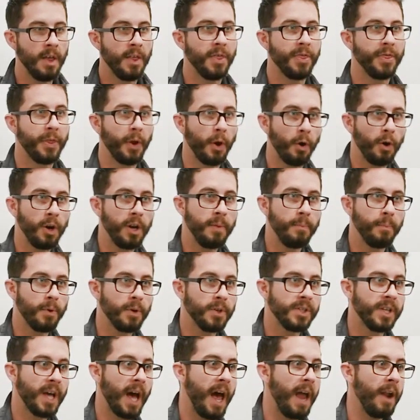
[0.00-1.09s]
30%
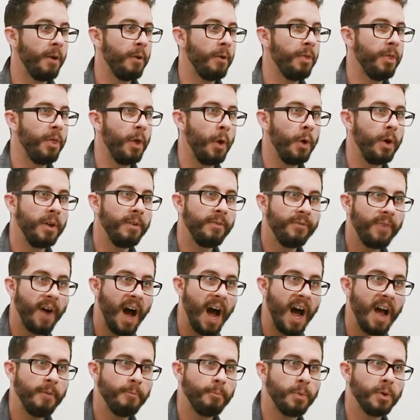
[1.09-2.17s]
or
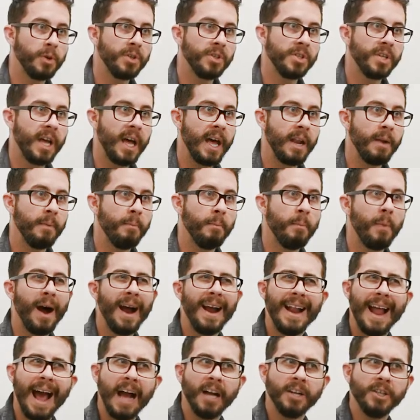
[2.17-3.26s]
35%
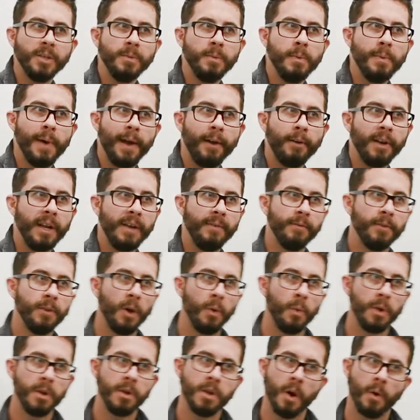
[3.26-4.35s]
might actually be better, even
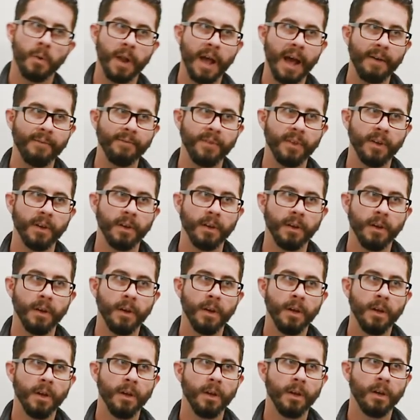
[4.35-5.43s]
though we don't have the
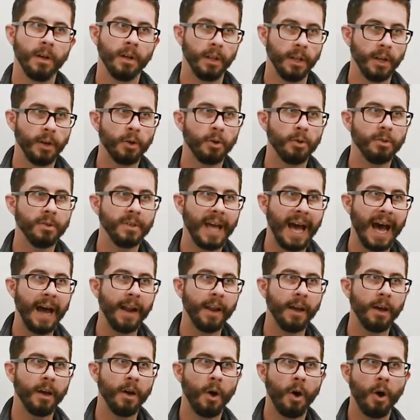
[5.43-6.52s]
clinical
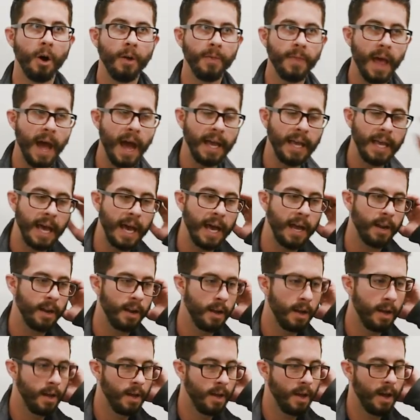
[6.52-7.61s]
data on that
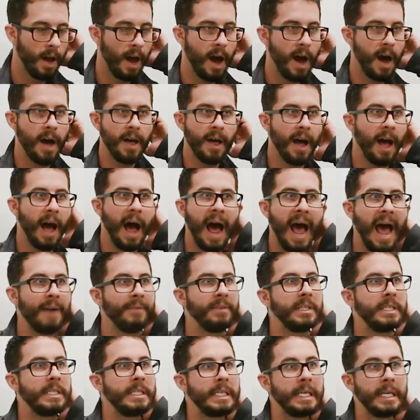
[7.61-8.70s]
yet. I
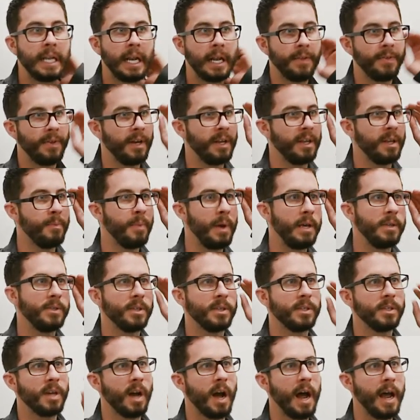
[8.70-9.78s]
haven't seen anything in the
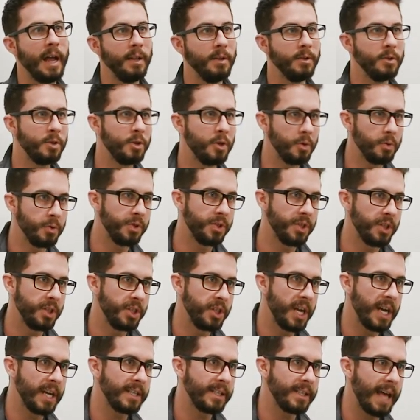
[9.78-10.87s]
basic science to
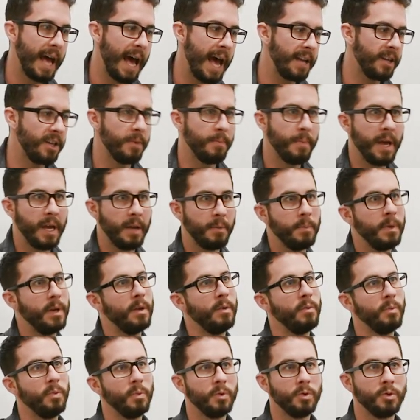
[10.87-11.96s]
suggest that to make
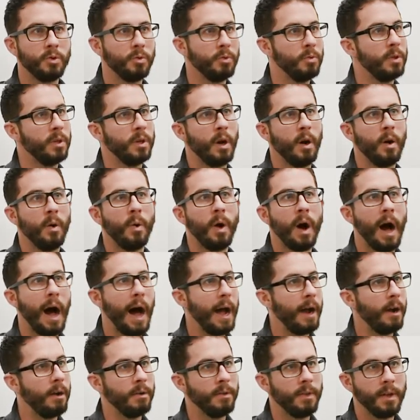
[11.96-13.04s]
me truly go
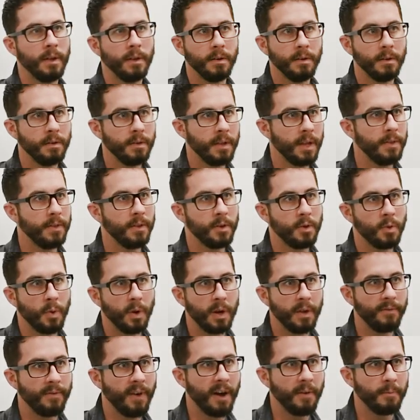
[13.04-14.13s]
higher than, than the 25%.
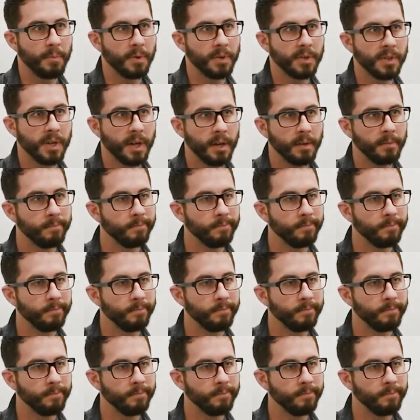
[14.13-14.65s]
Yeah. yeah.